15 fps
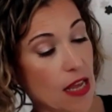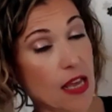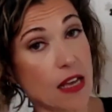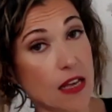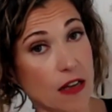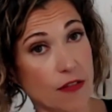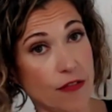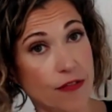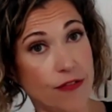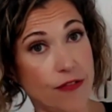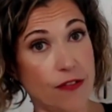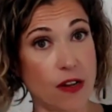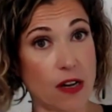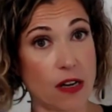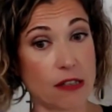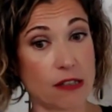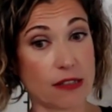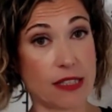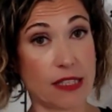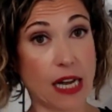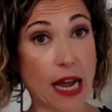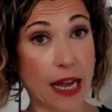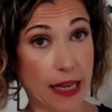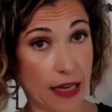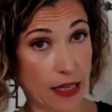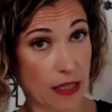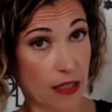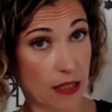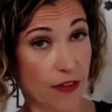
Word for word: if our diet,